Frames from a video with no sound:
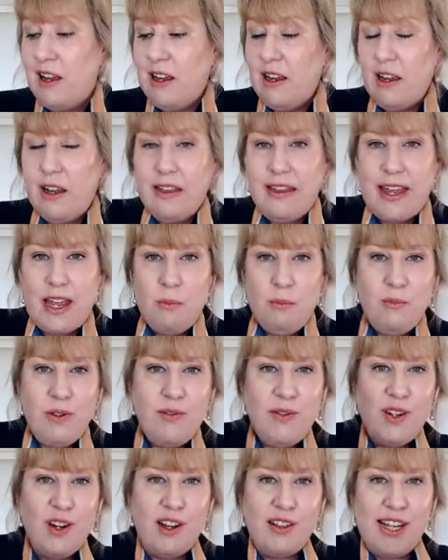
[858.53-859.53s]
Then we've
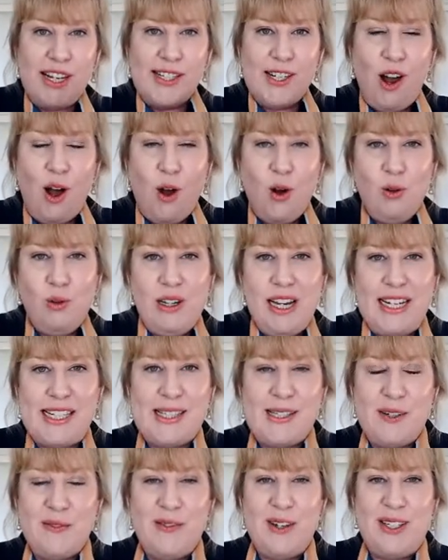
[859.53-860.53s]
got this whole list
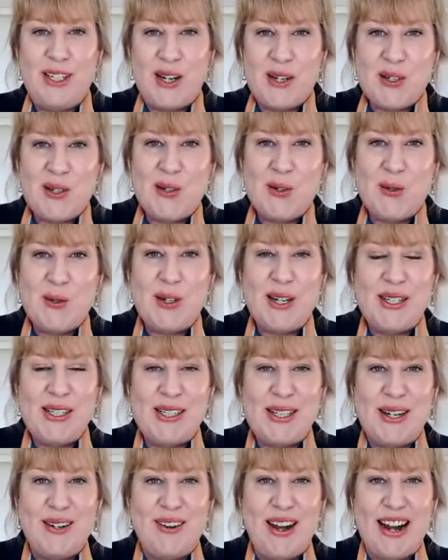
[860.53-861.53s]
of additional
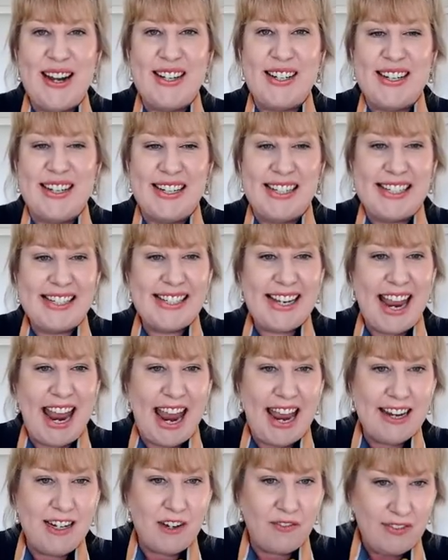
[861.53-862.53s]
considerations,
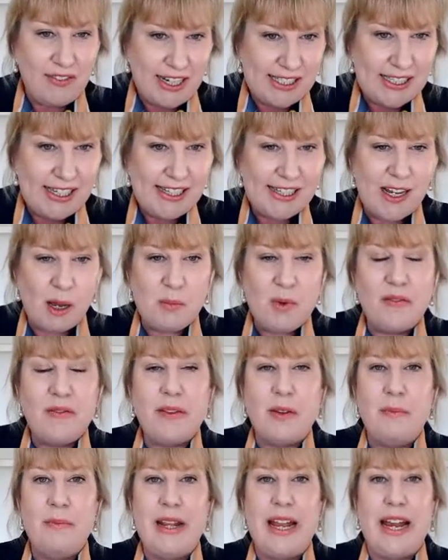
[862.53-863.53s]
and I've listed some of
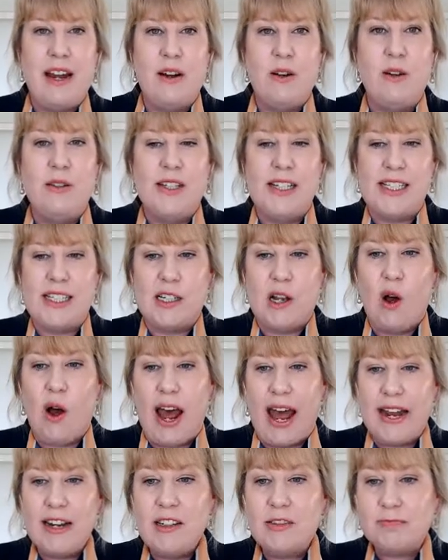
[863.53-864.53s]
them there on the
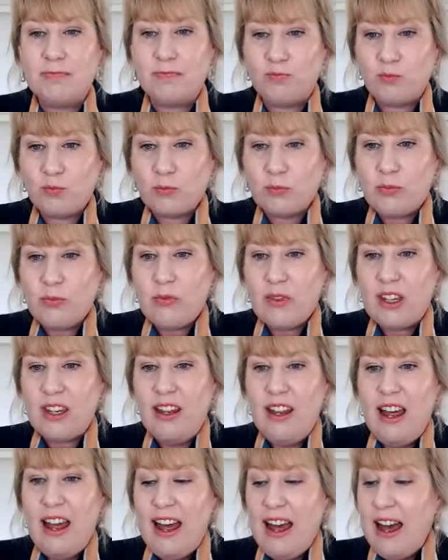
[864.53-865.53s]
slide.
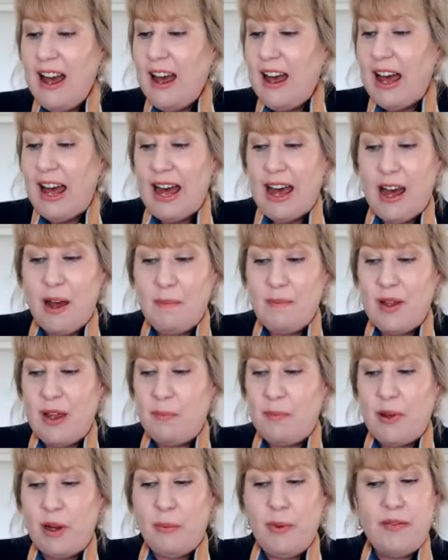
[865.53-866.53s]

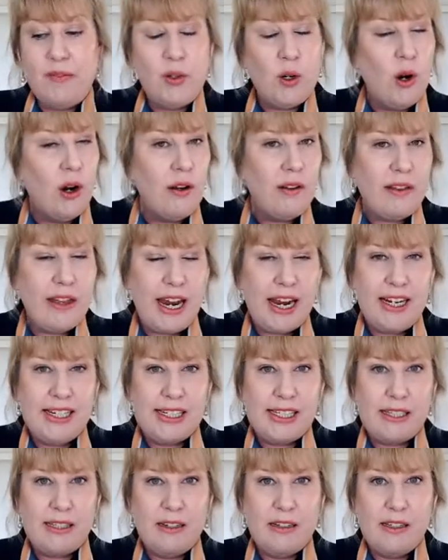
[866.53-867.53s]
But we've got
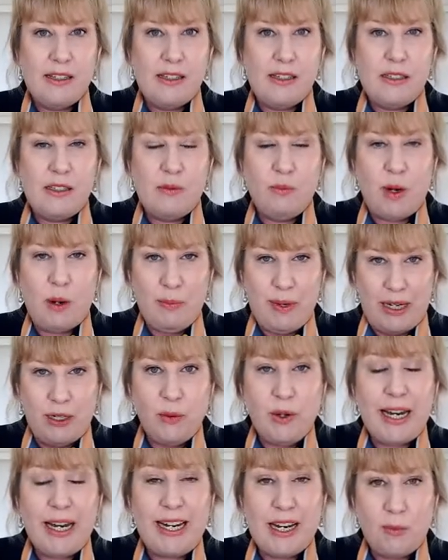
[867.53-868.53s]
things when we're
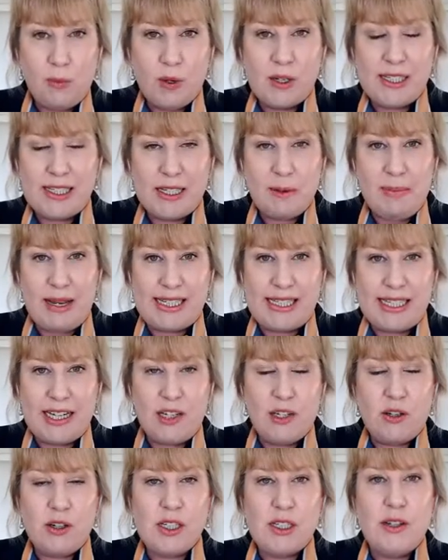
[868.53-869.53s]
looking at what's the best
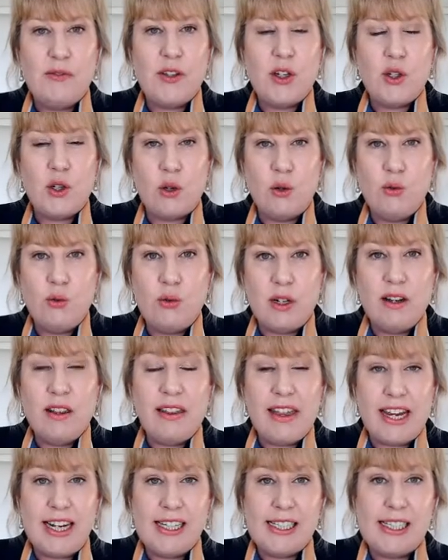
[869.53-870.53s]
interest of the children,
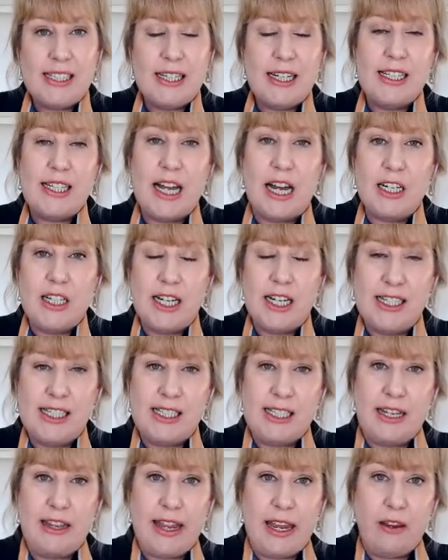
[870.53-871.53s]
things such as
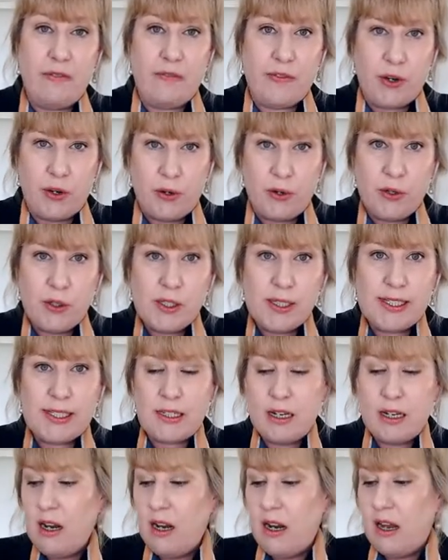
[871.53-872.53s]
their views,
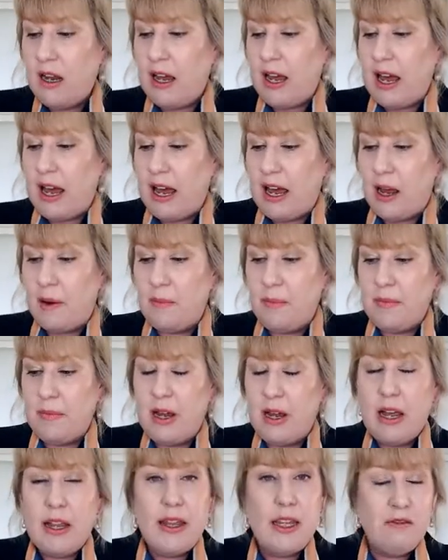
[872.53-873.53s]
the
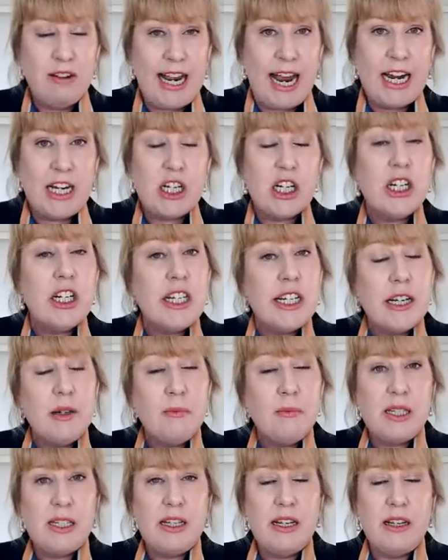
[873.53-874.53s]

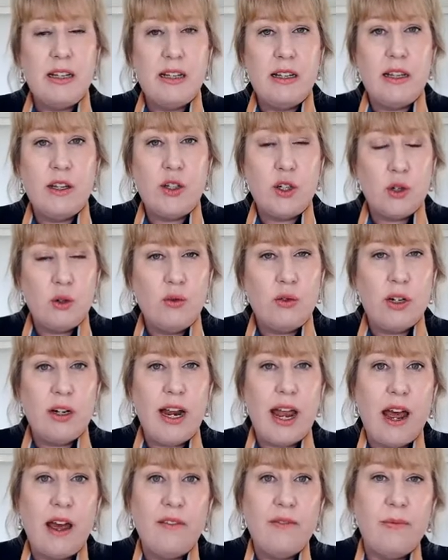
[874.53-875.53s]
relationships that the children
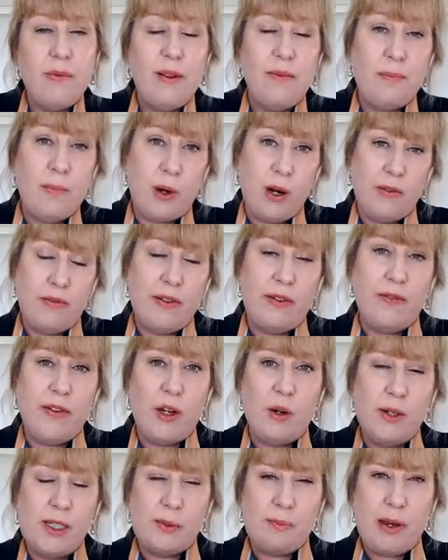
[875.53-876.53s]
have with both of
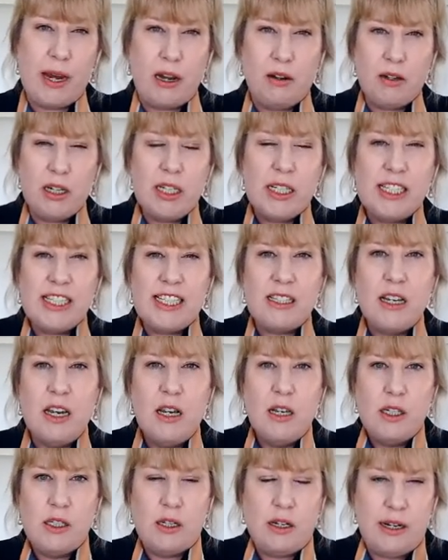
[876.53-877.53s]
you as parents.
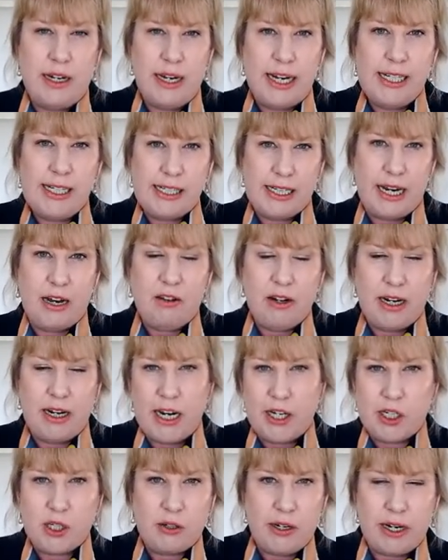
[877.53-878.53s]
So is there a
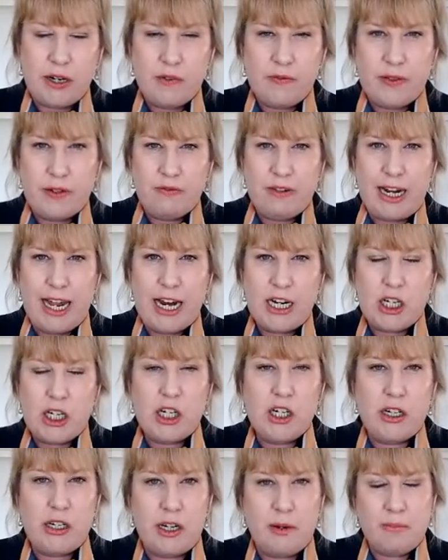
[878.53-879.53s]
history of a
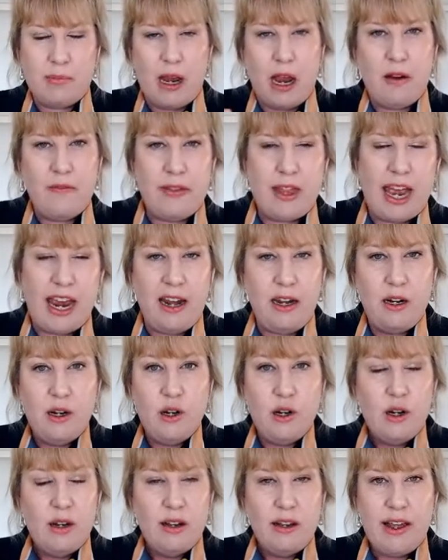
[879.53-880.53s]
relationship? Have they
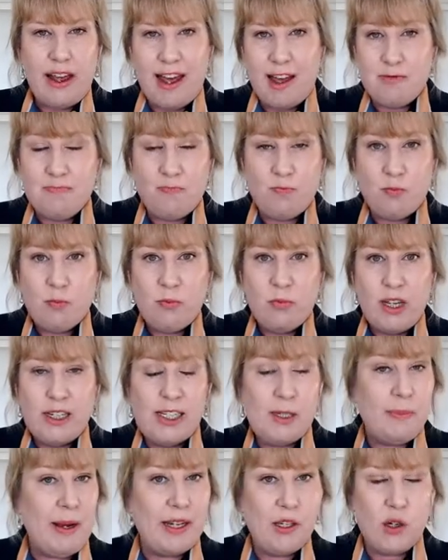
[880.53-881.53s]

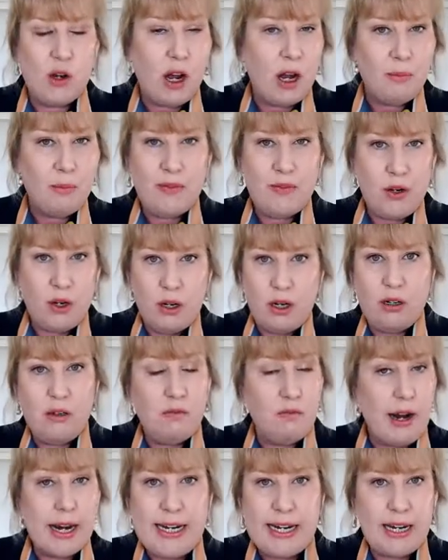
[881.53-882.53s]
spent time with you
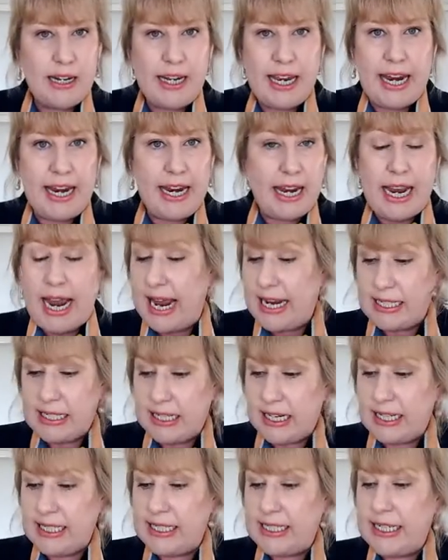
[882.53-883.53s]
regularly and
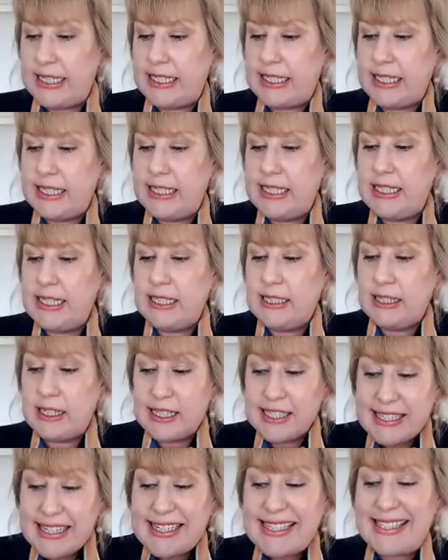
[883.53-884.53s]

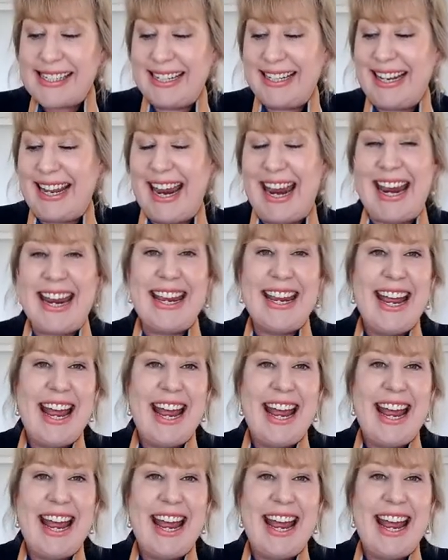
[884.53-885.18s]
consistently?